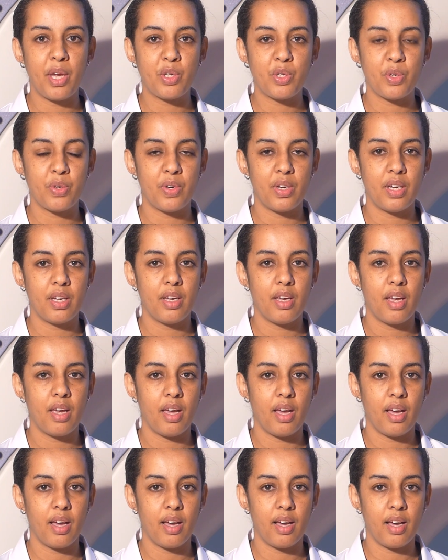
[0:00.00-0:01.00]
sure
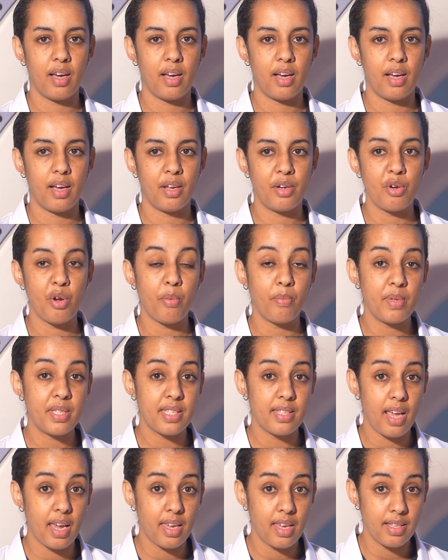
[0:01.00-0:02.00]
no
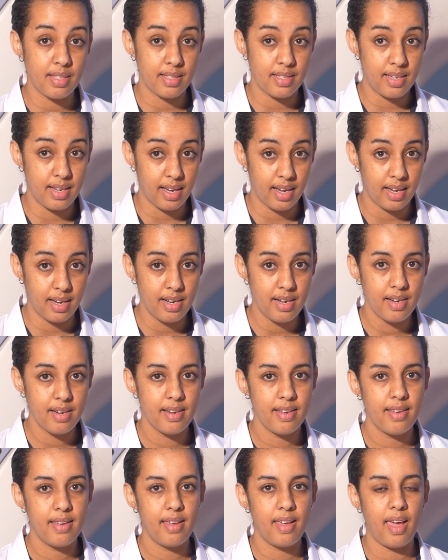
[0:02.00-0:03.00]
mistake is done,
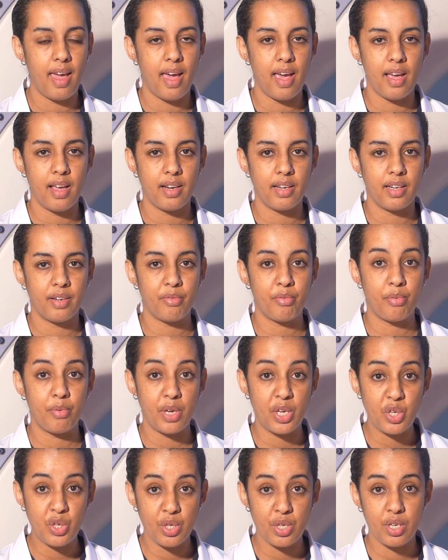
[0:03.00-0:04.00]
and
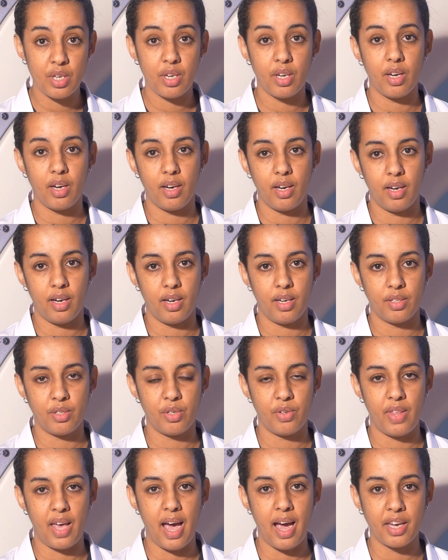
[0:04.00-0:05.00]
reach
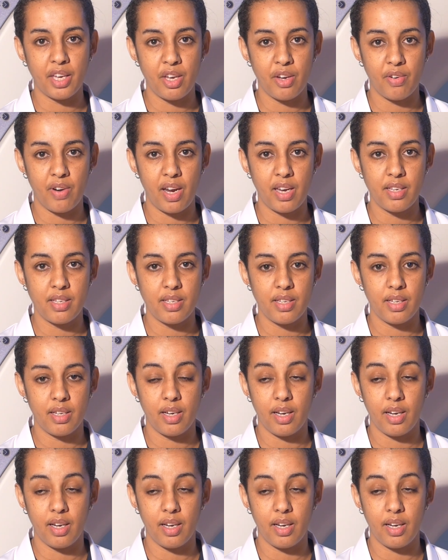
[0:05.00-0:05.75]
an accurate